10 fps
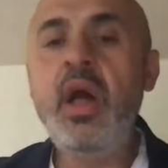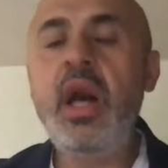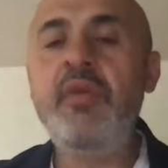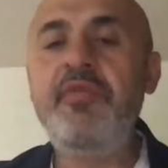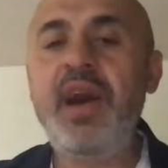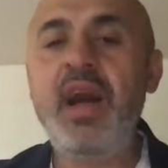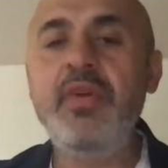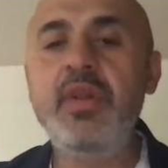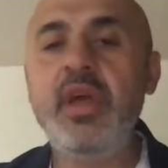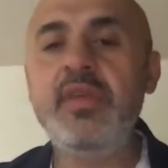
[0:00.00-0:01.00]
A
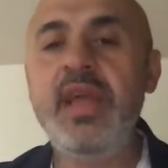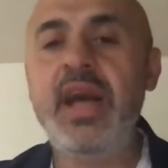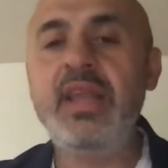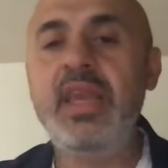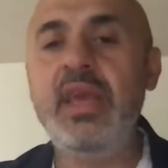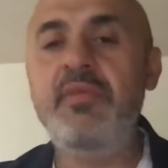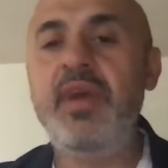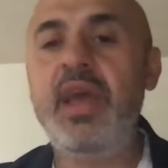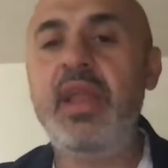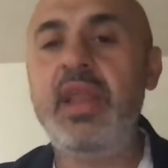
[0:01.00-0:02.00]
father does not give
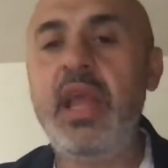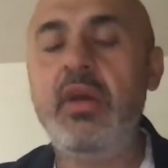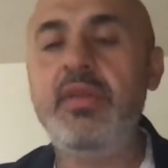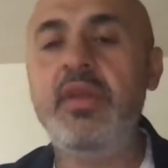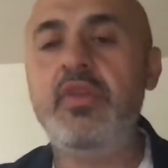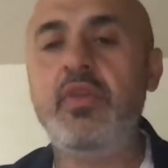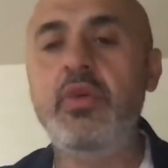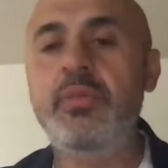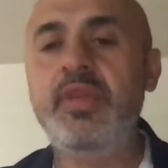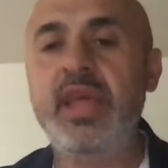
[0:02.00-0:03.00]
an inheritance
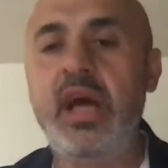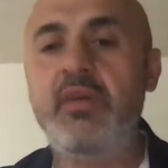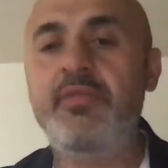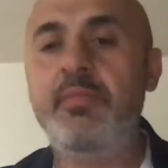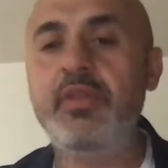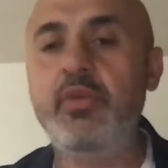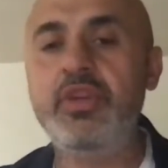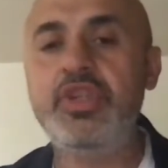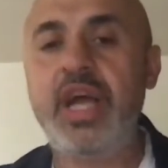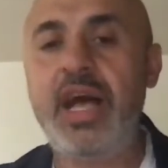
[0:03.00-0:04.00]
to himself, but to
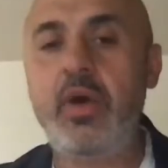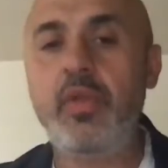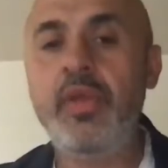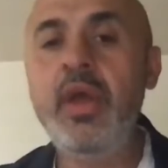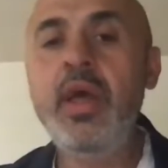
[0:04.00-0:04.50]
his child.